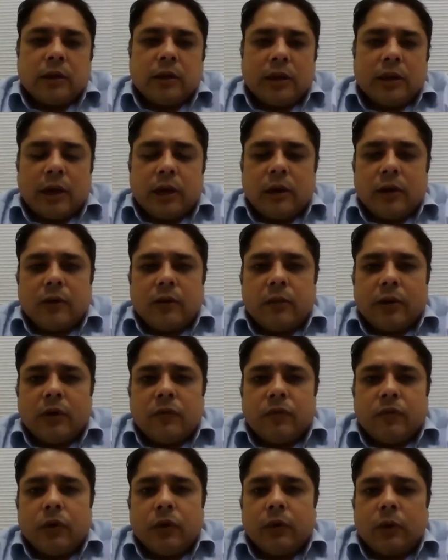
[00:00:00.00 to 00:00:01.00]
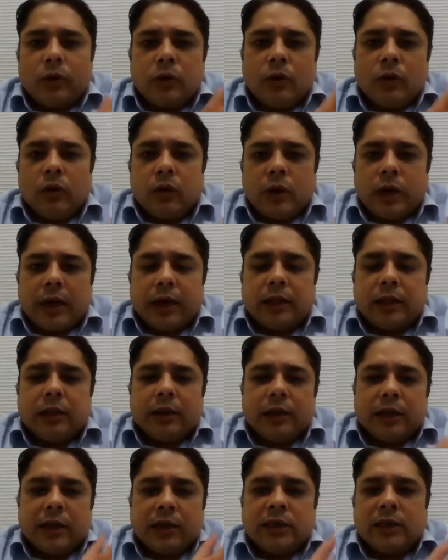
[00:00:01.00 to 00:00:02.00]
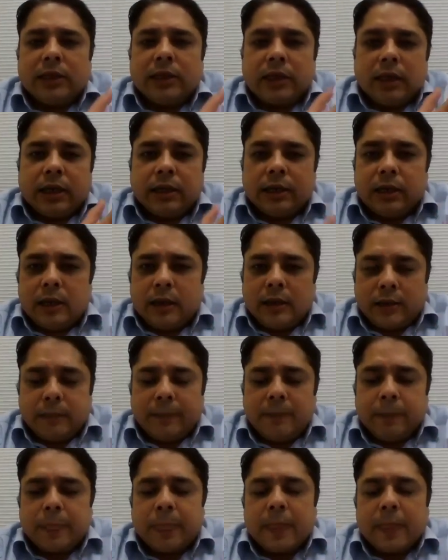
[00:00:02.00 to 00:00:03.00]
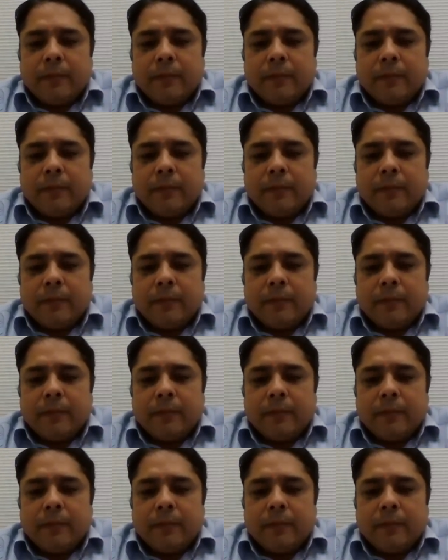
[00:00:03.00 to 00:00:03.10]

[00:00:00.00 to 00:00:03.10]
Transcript: Say, if you were to look at the agent container,